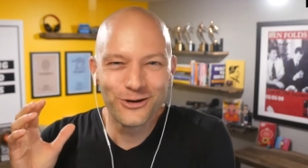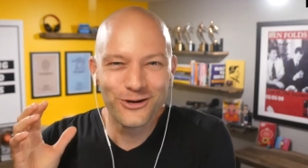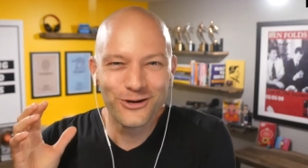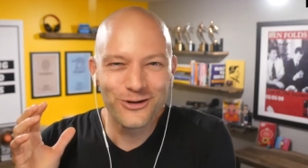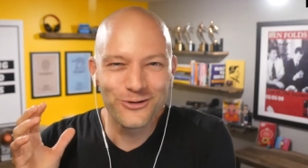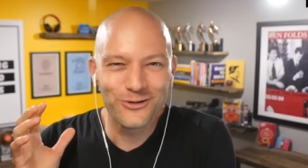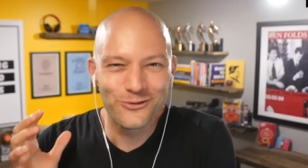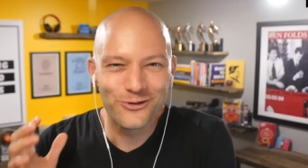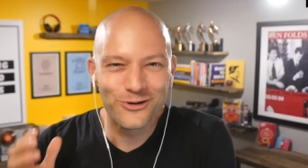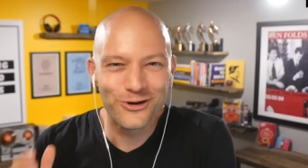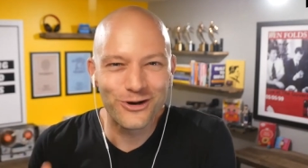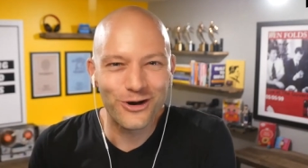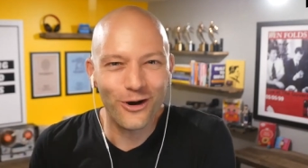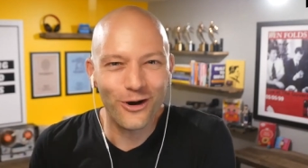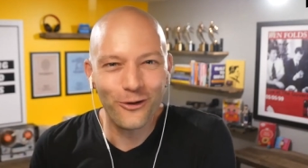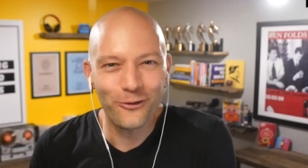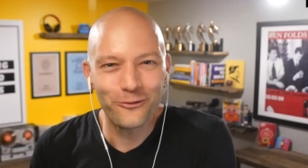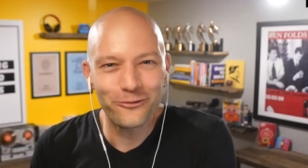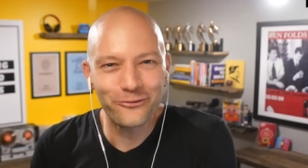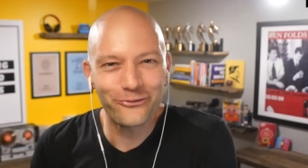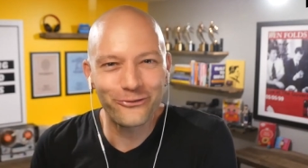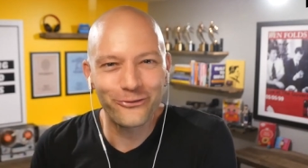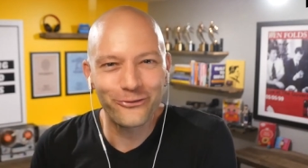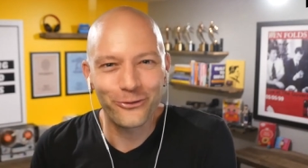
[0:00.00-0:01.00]
you
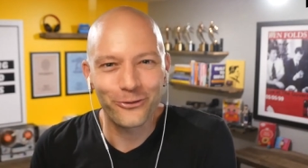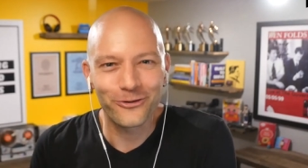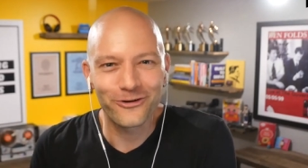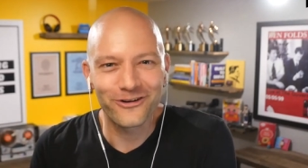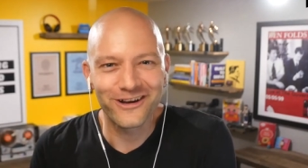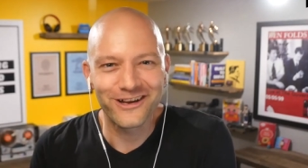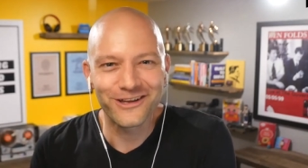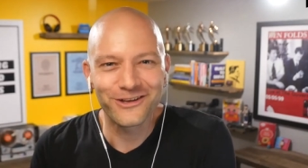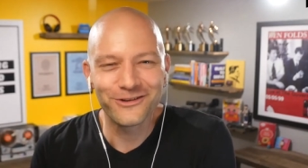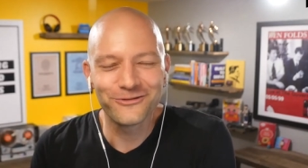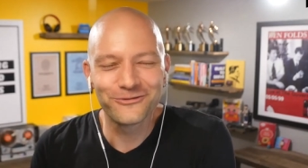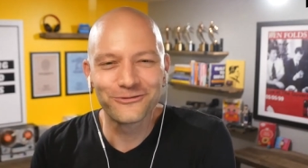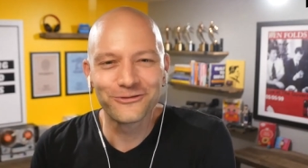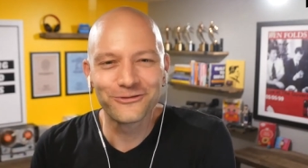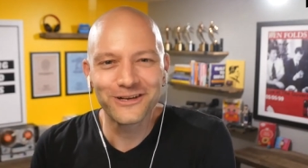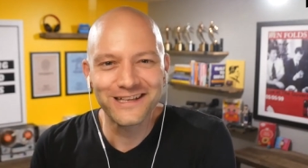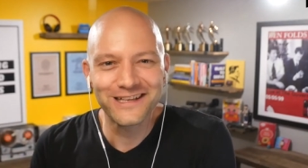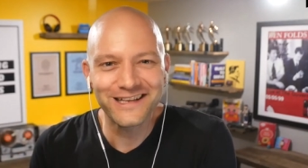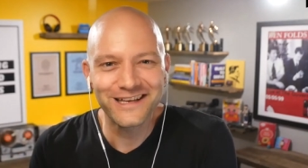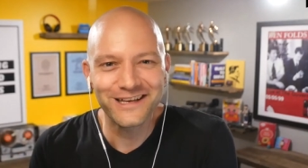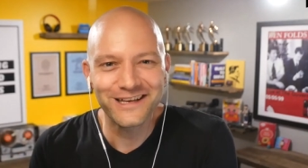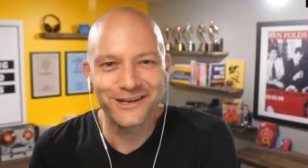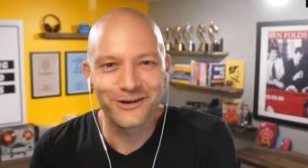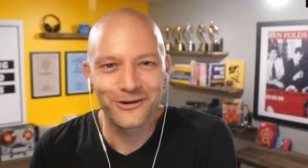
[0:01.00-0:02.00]
go for it you
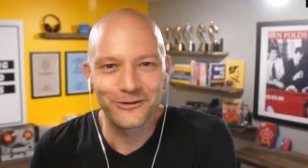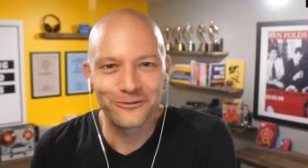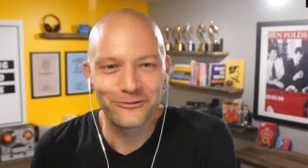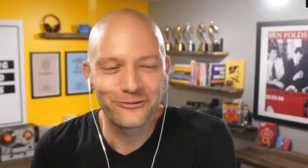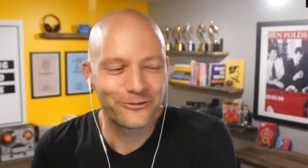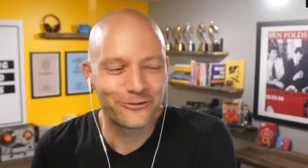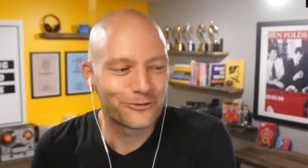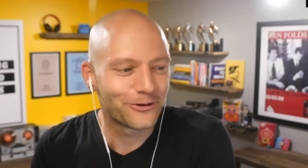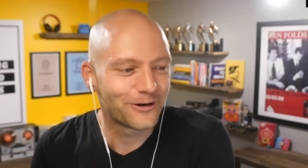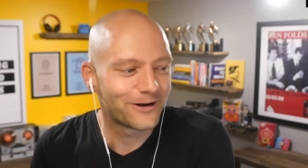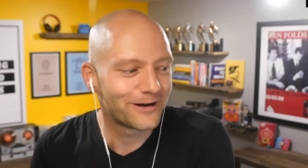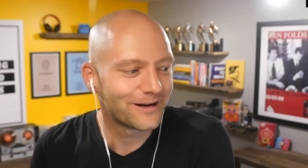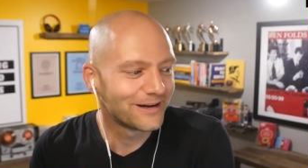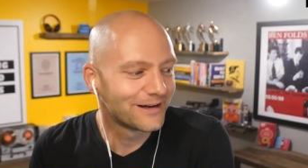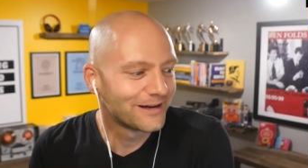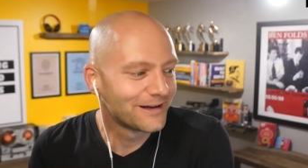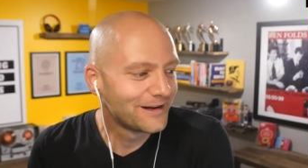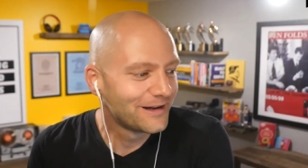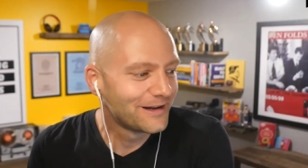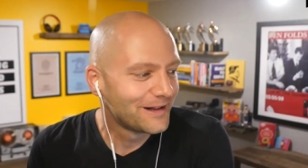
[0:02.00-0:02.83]
really go for it